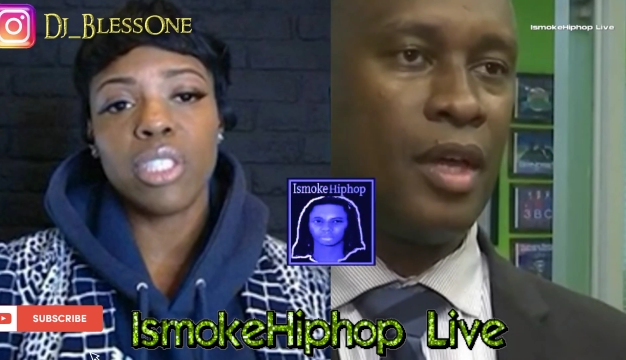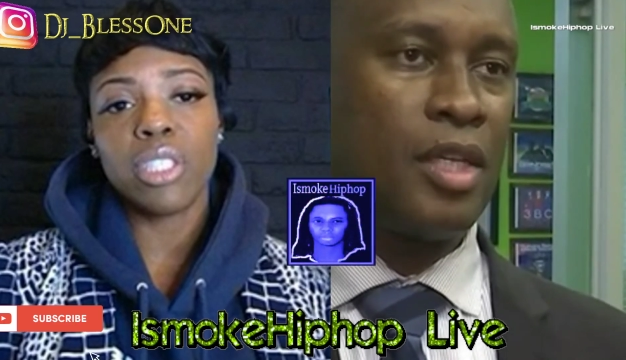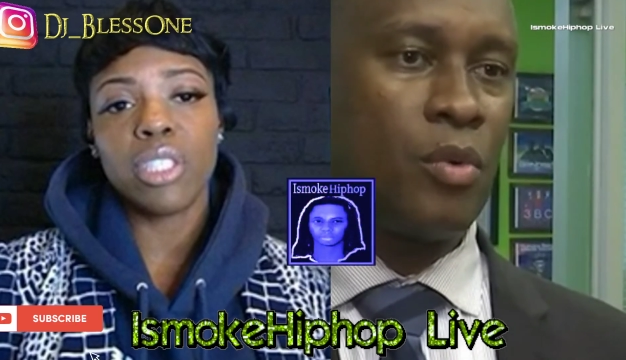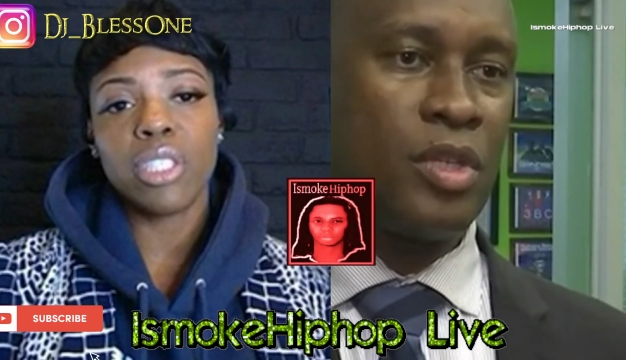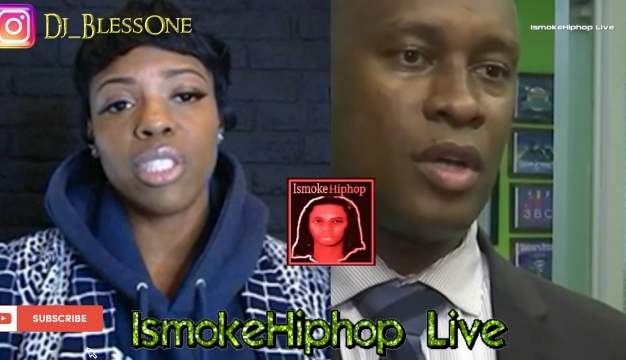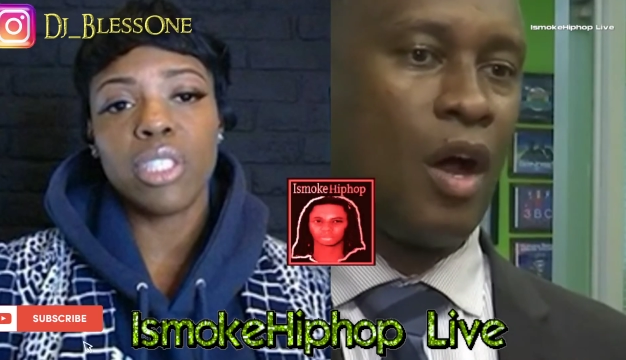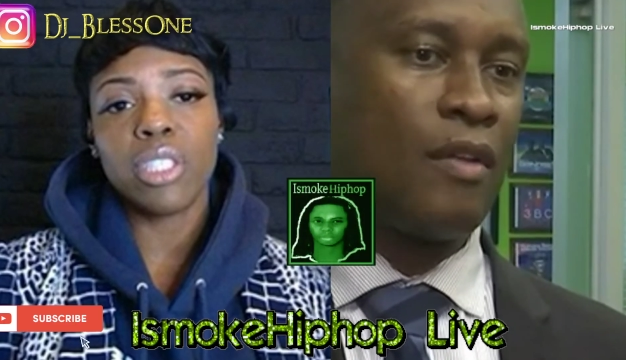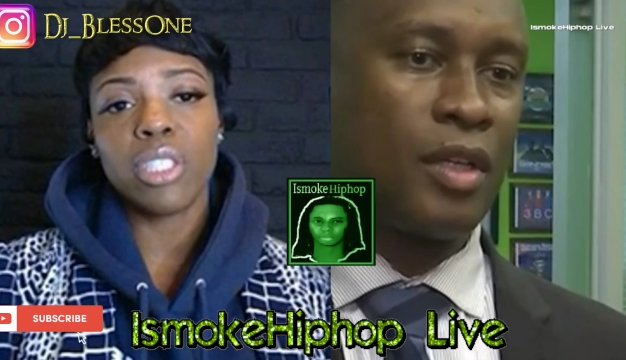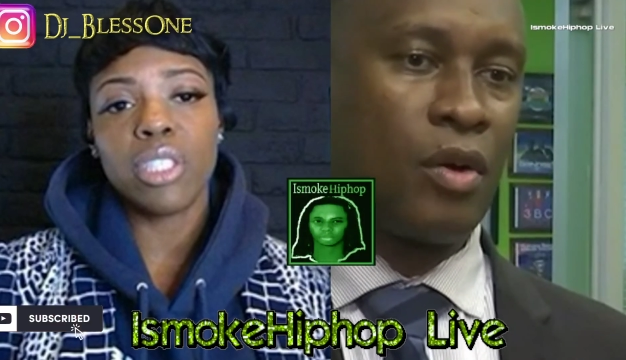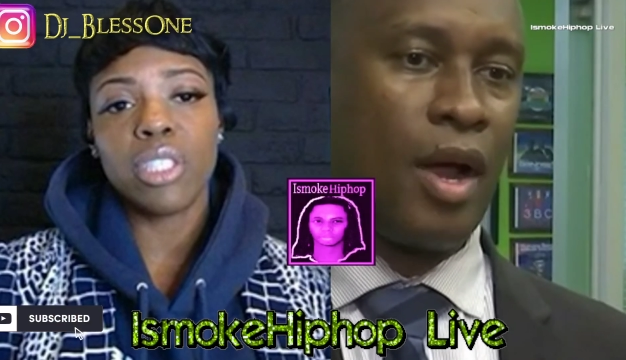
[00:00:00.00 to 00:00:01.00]
Speaker 1: to resolve
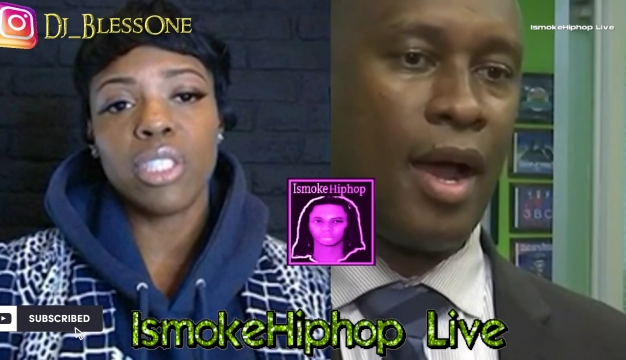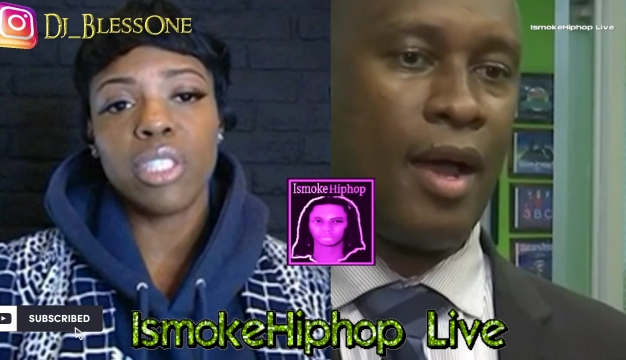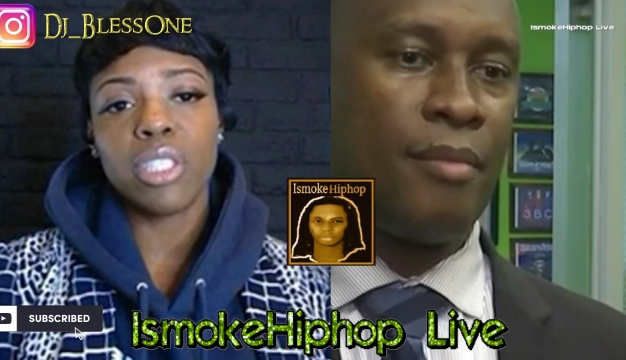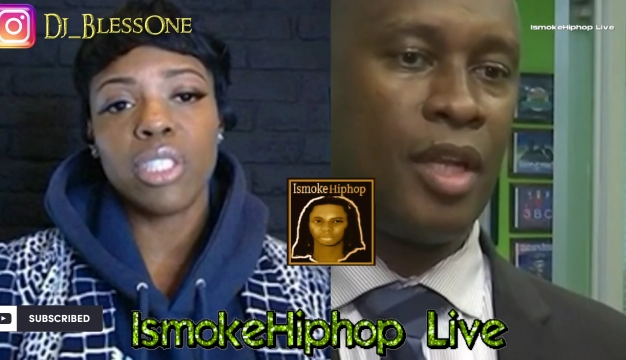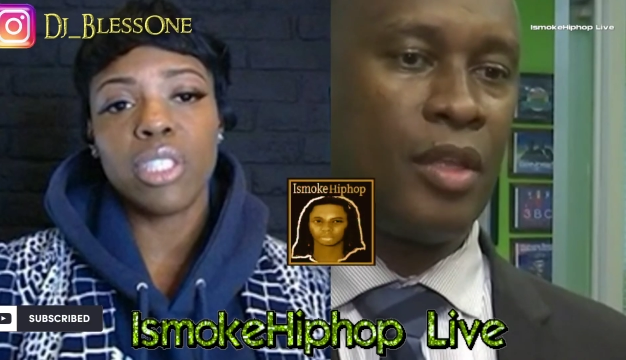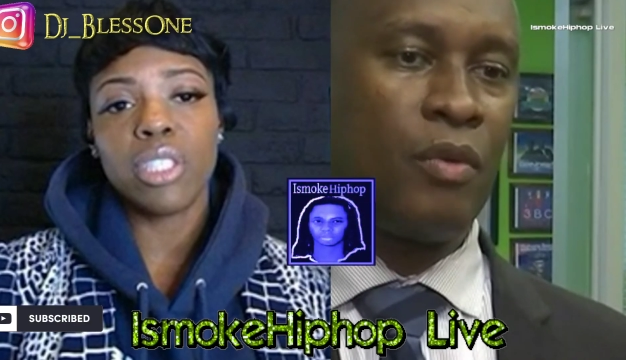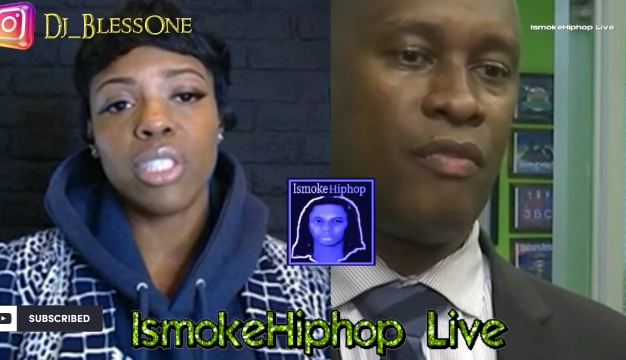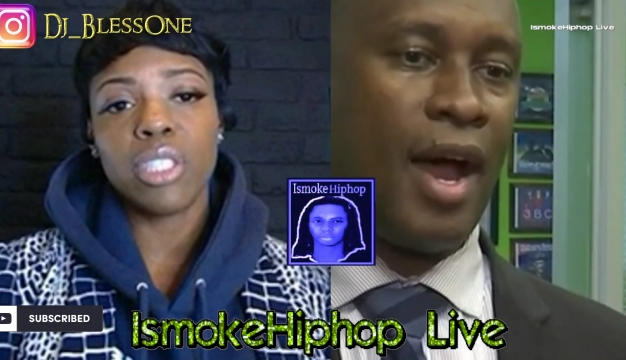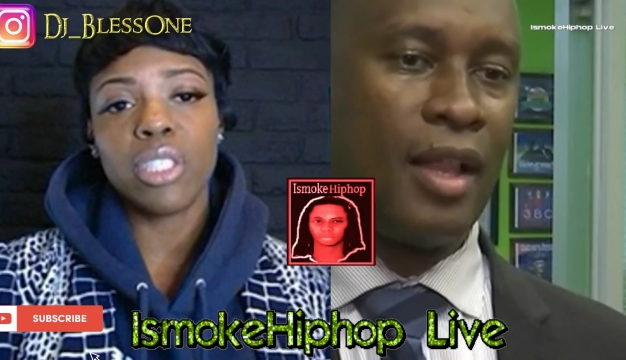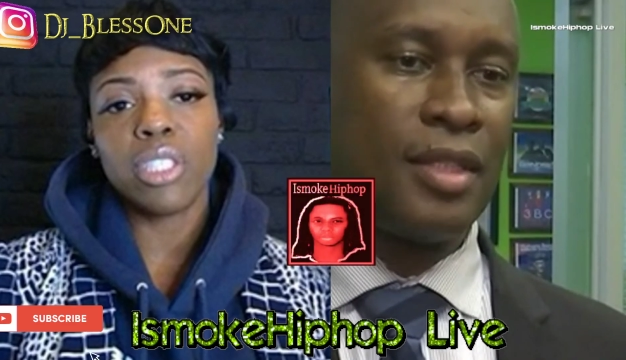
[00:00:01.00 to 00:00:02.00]
the crime and the youth
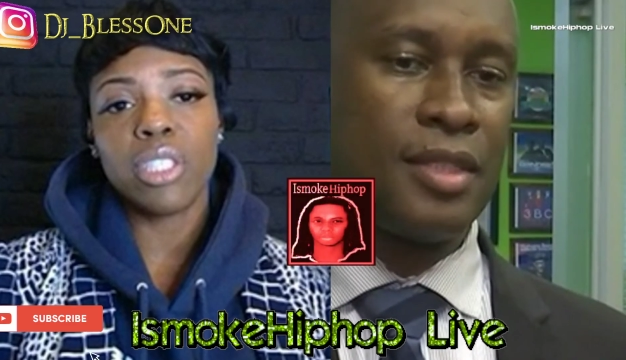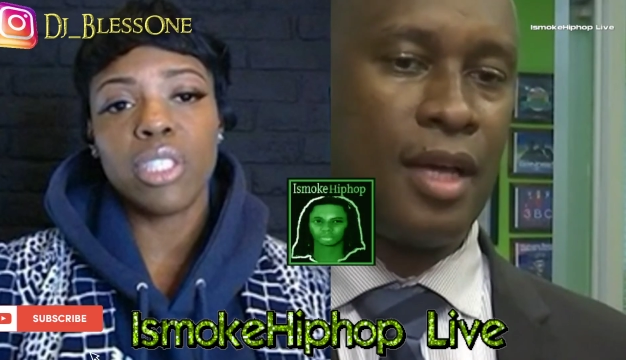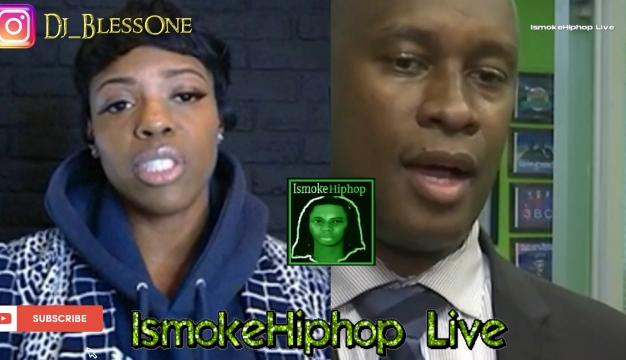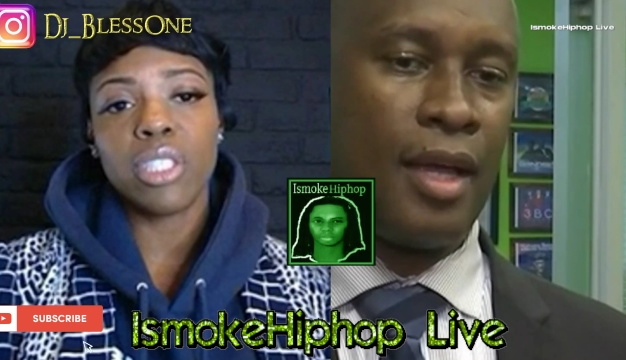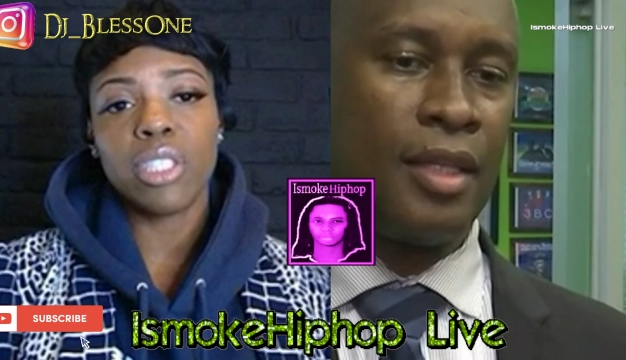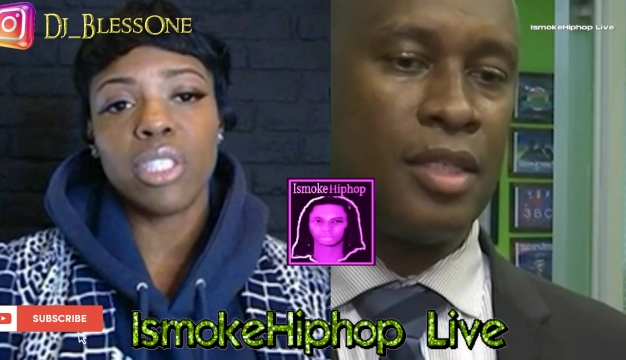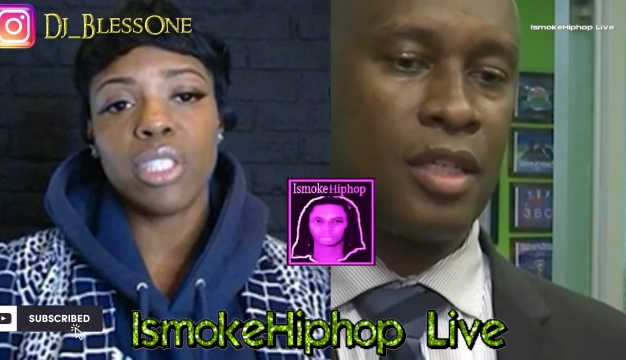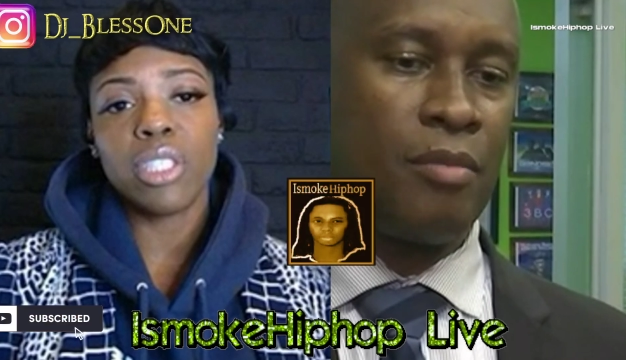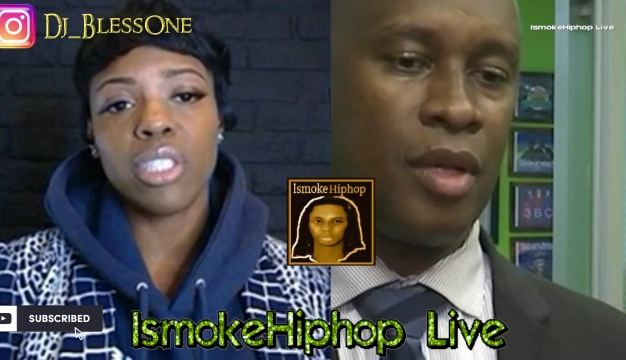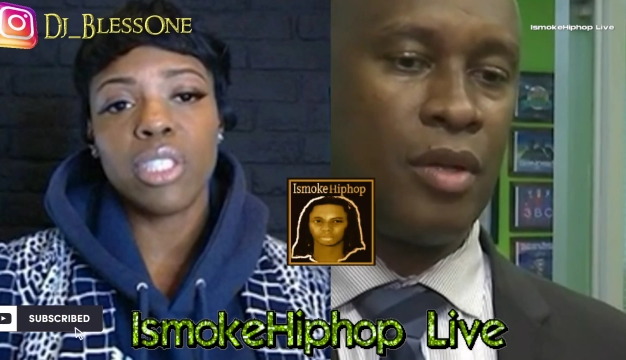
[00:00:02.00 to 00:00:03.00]
violence uh, in this
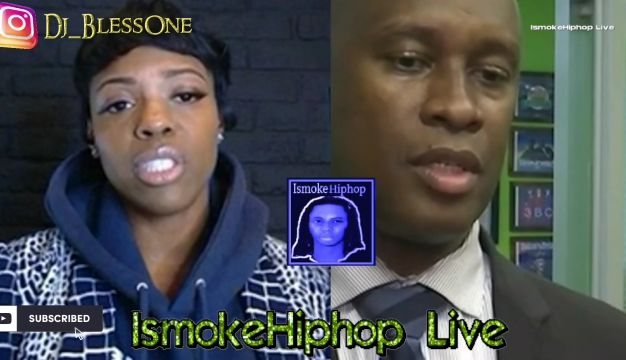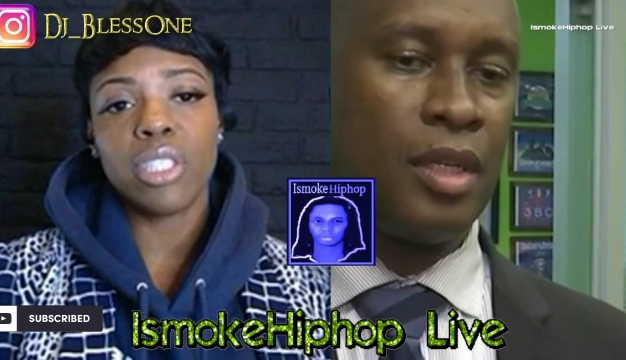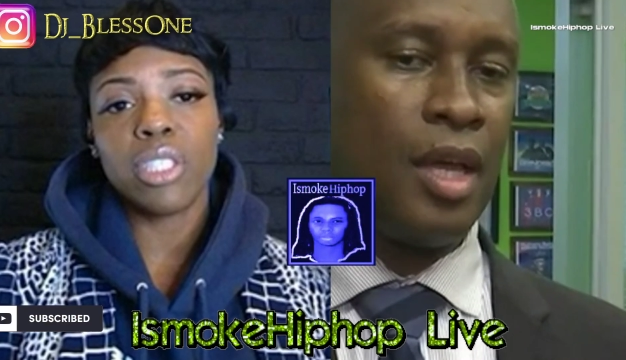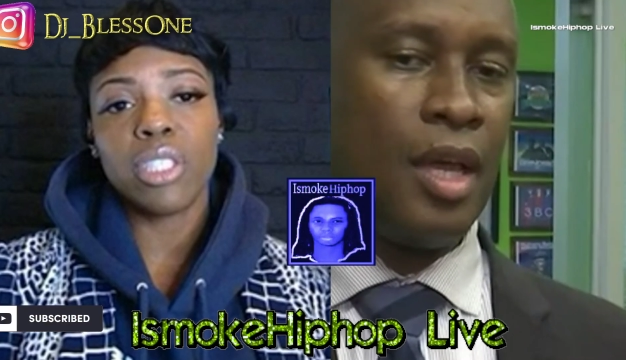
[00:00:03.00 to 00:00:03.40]
community.